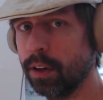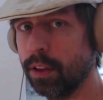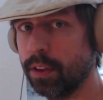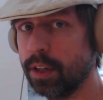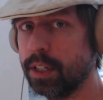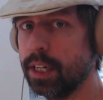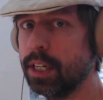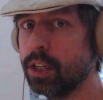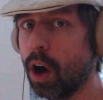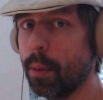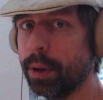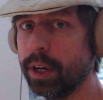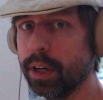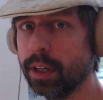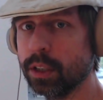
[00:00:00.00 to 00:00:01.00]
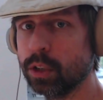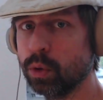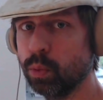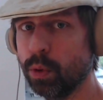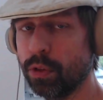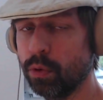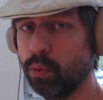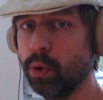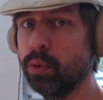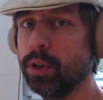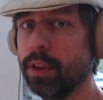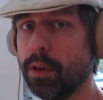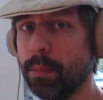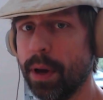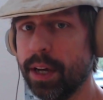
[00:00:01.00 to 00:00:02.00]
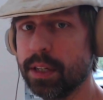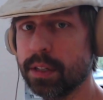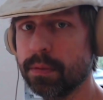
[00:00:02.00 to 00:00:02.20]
the D dominant with the root in the bass.